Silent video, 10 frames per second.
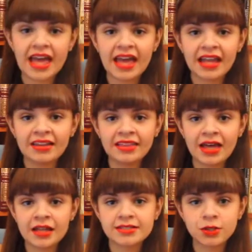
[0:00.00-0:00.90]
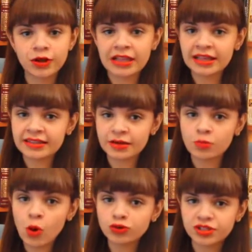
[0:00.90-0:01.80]
And the storyline that
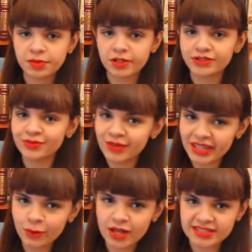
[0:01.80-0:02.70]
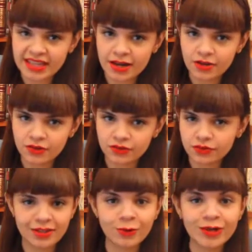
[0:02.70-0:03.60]
most appealed to me was that of the